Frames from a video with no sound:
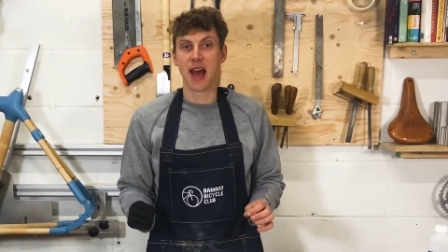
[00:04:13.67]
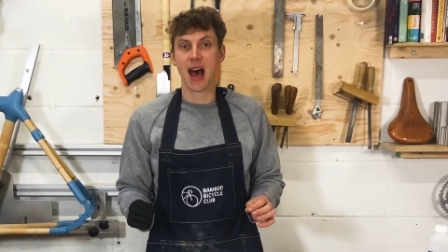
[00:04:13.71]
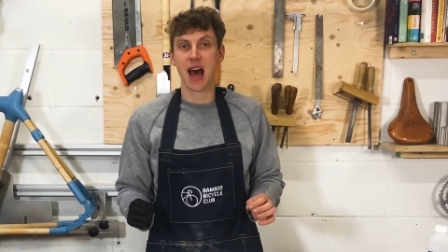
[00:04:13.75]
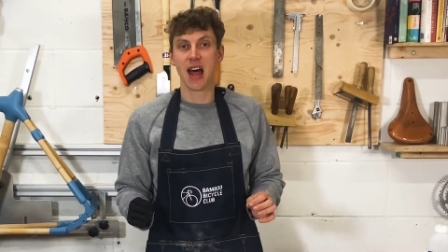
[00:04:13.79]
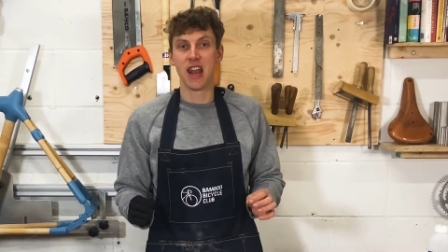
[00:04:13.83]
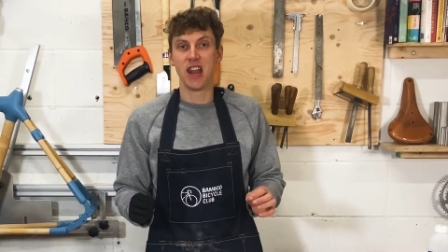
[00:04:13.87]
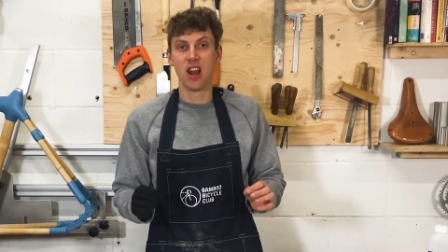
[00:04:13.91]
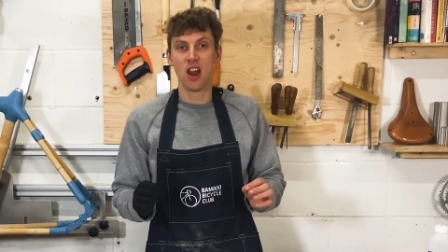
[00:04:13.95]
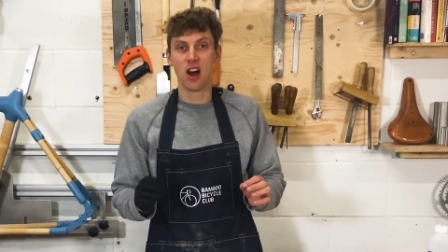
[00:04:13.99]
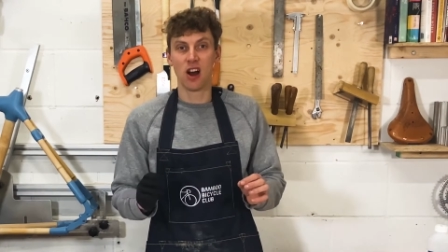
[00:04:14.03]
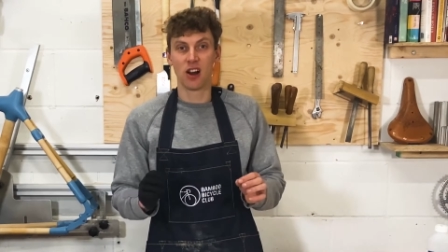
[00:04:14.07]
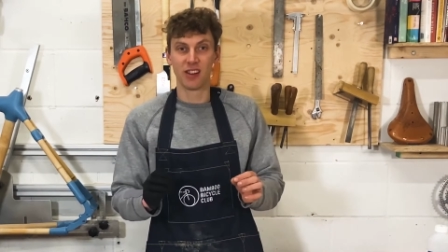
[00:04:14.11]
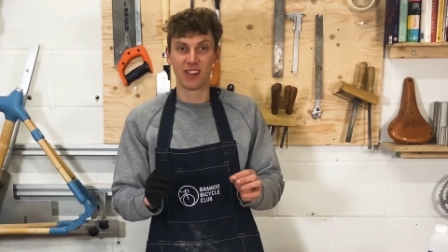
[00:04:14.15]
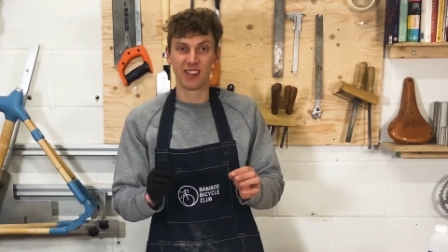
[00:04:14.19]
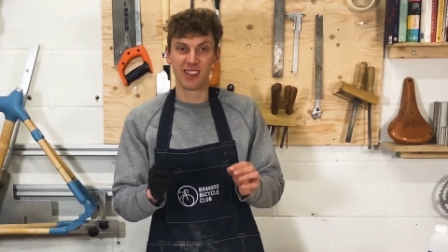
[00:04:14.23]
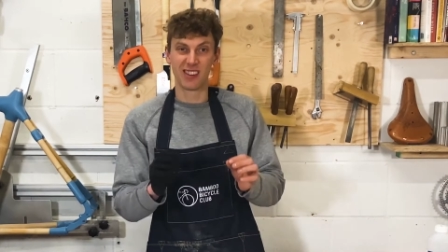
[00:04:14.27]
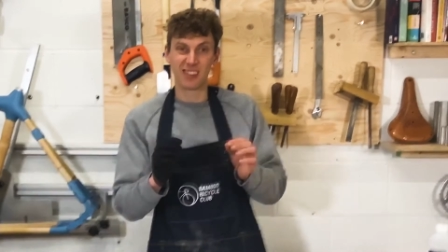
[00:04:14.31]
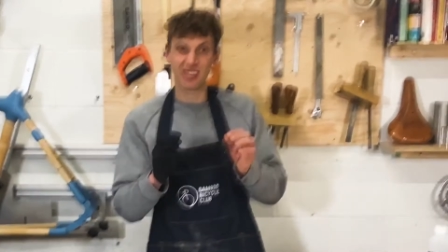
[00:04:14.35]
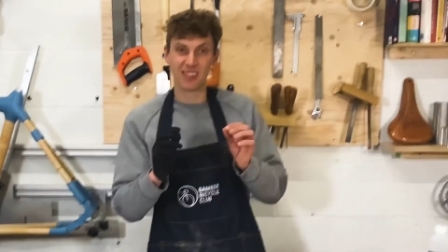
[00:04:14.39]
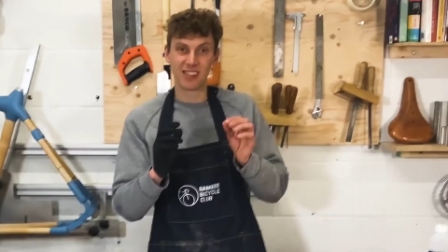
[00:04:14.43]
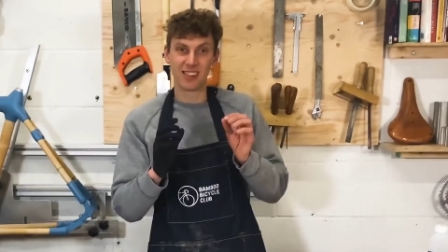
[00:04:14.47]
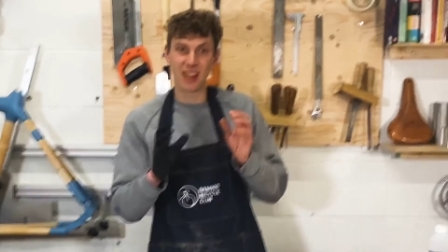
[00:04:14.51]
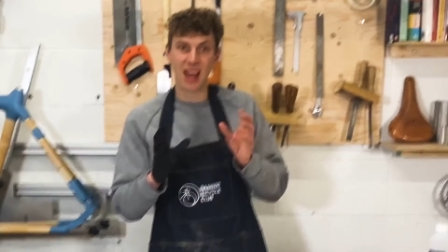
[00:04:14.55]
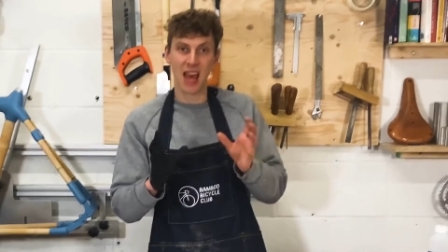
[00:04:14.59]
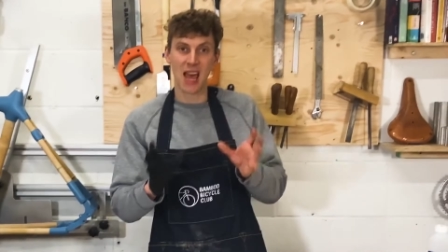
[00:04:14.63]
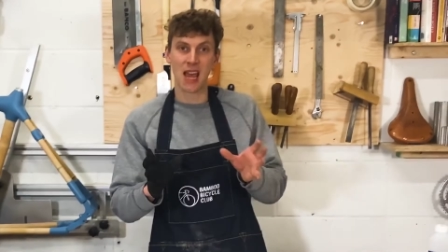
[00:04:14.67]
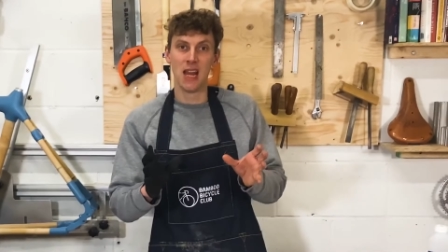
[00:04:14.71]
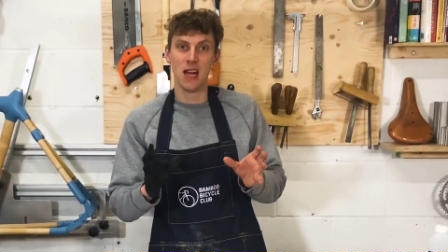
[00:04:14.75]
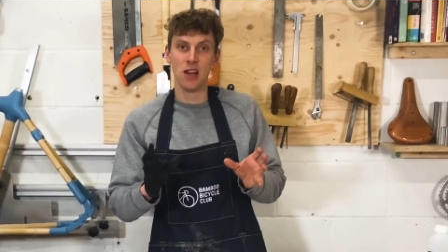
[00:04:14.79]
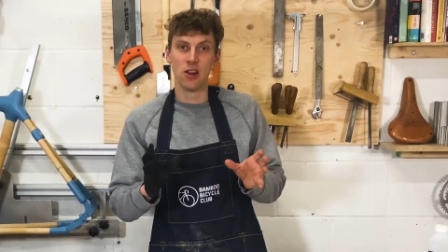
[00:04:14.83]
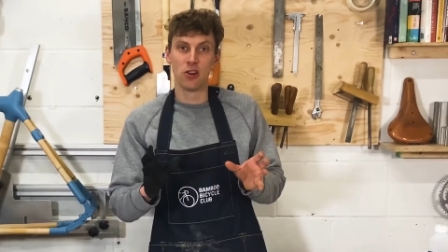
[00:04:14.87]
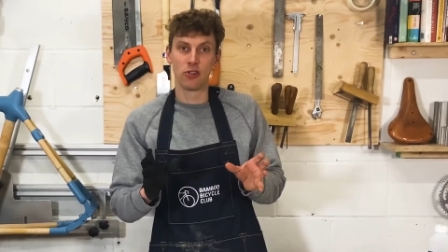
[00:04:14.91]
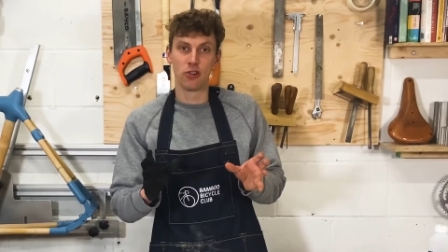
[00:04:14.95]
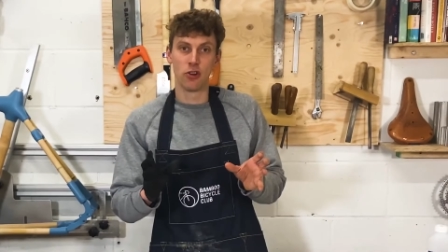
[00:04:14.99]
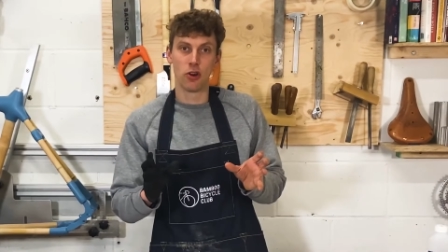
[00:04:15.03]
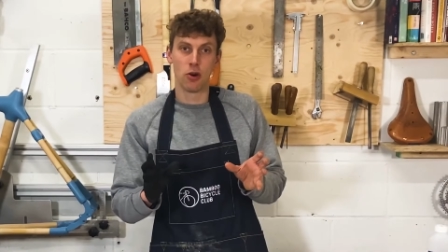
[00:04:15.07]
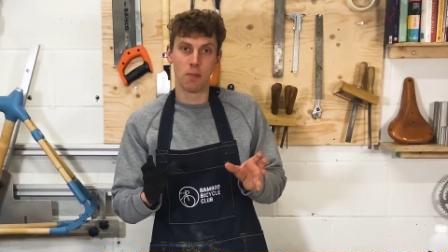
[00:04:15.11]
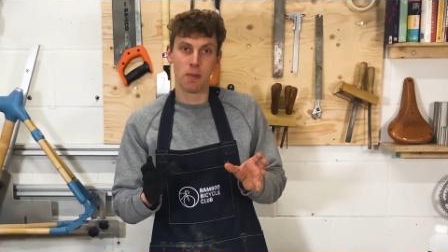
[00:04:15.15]
a nice stain
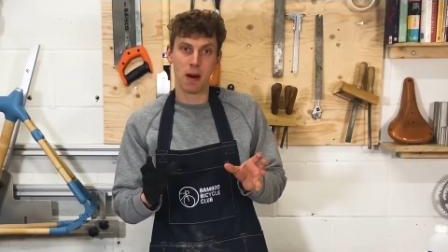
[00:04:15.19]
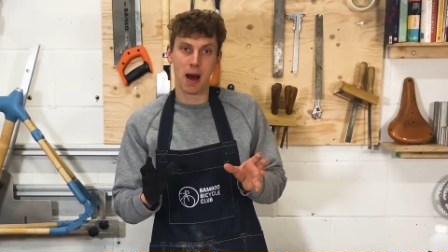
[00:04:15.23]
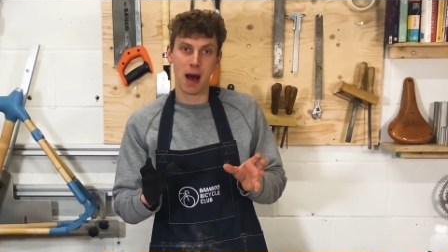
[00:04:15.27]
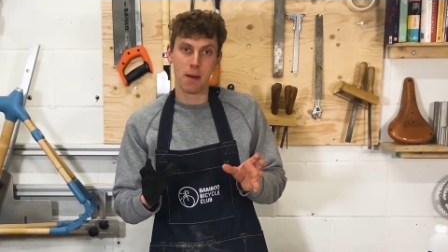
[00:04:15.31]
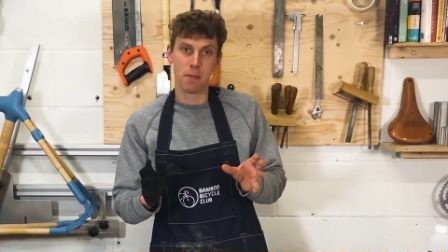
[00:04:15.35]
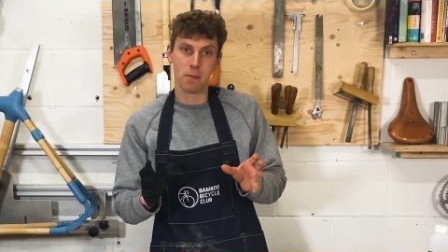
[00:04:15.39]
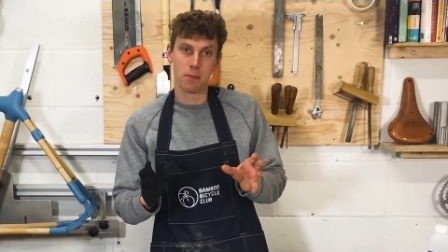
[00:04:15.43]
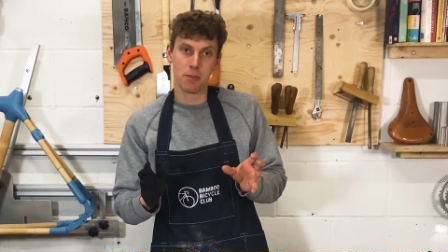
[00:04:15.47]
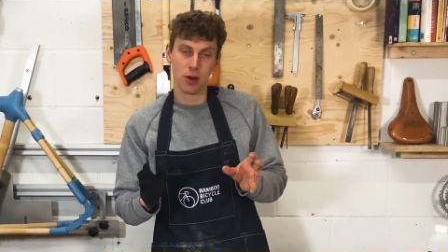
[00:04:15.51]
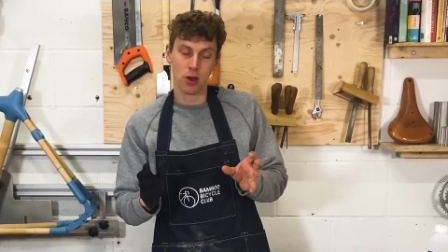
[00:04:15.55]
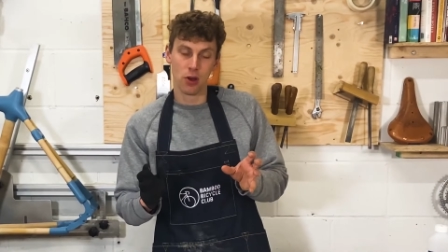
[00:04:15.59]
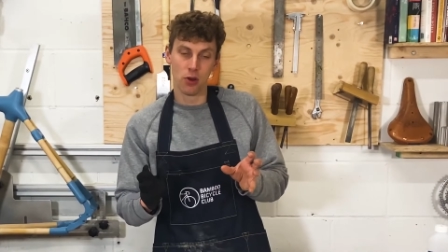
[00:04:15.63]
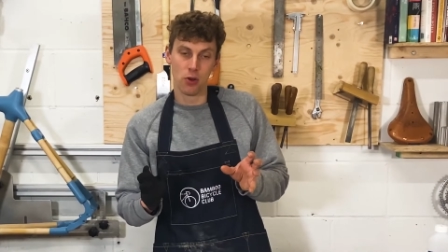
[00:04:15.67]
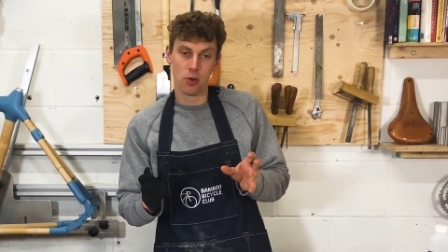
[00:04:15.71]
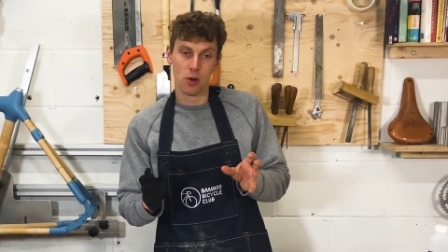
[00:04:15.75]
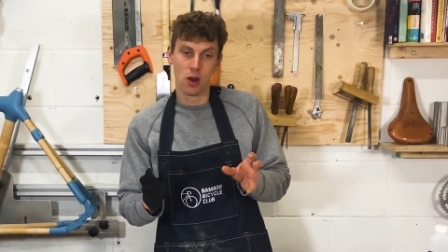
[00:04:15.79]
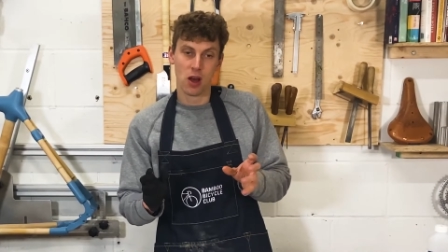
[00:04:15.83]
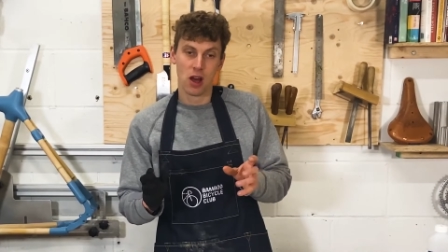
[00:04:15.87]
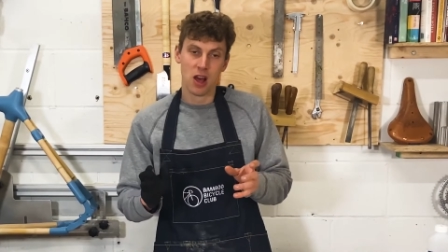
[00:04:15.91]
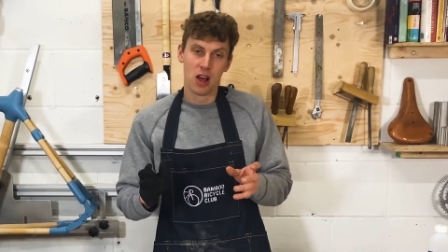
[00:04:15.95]
on your bamboo.